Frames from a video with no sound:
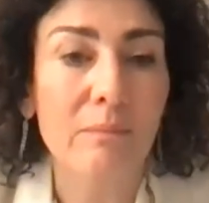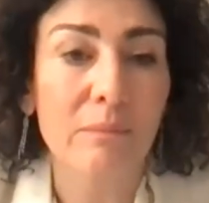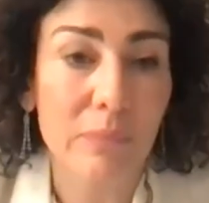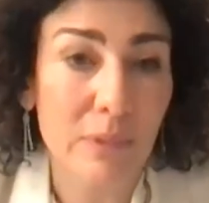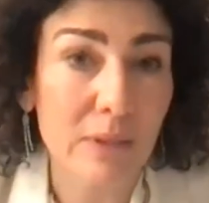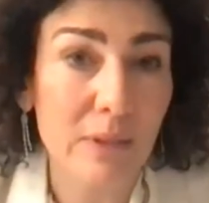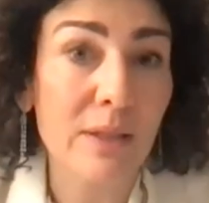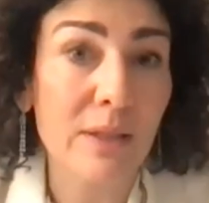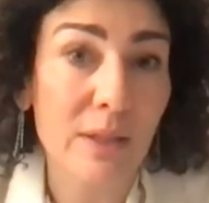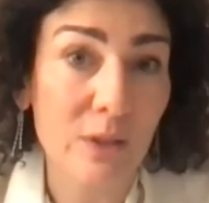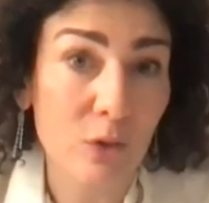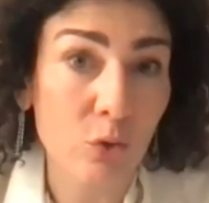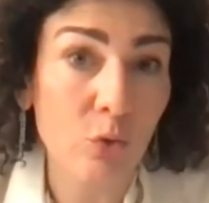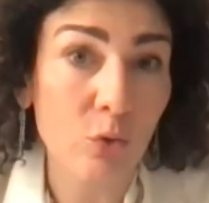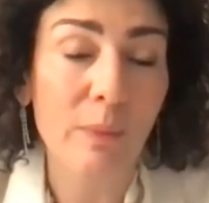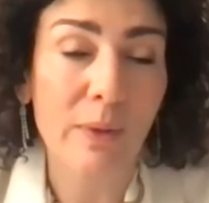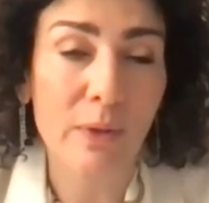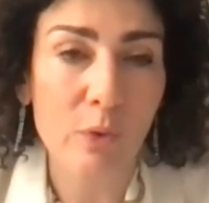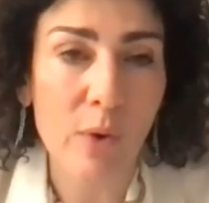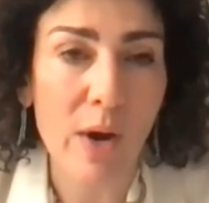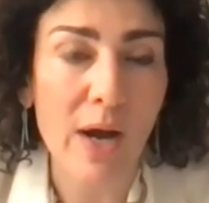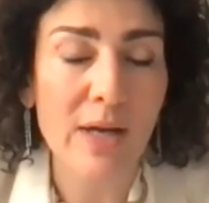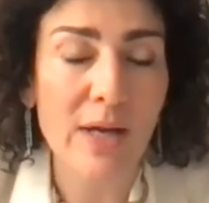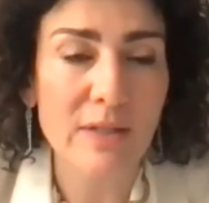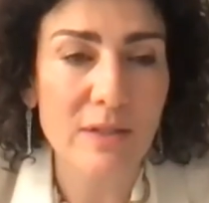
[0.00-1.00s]

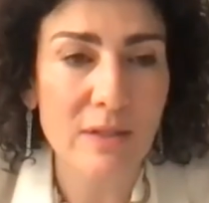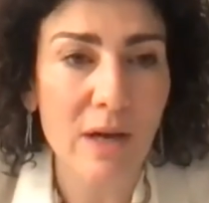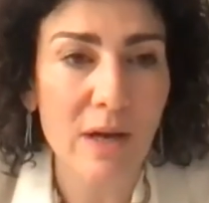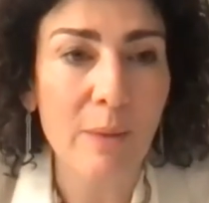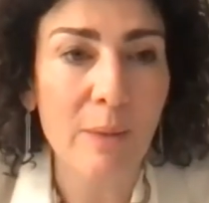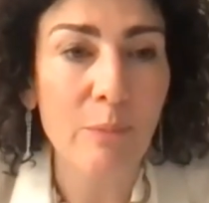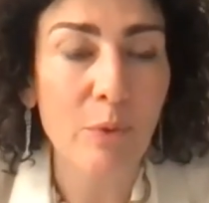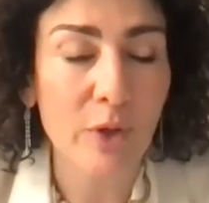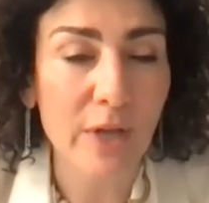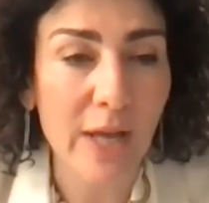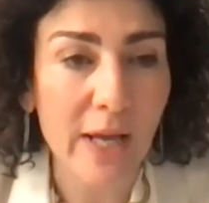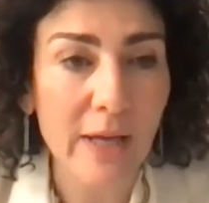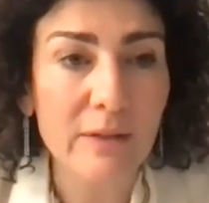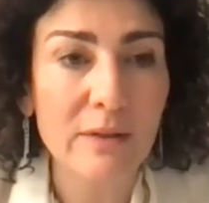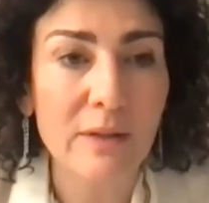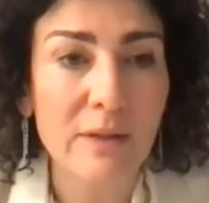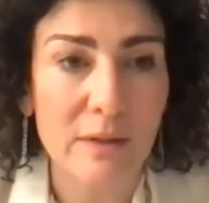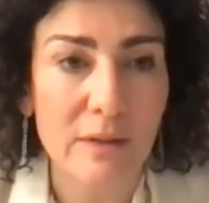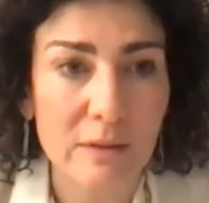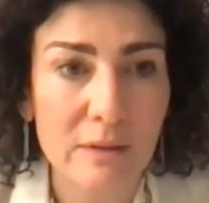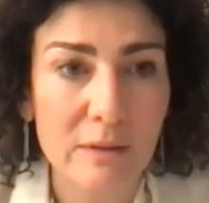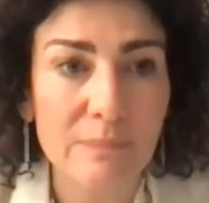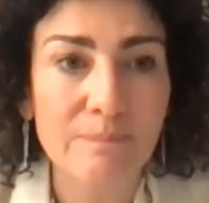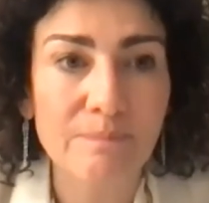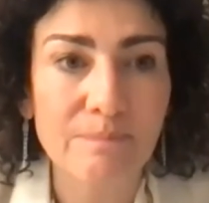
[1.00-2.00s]
human rights are
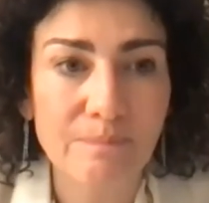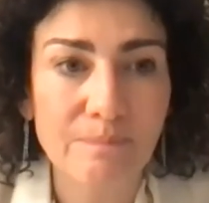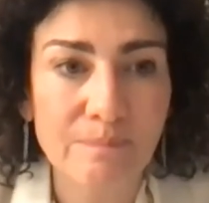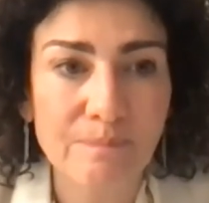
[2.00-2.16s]
protected.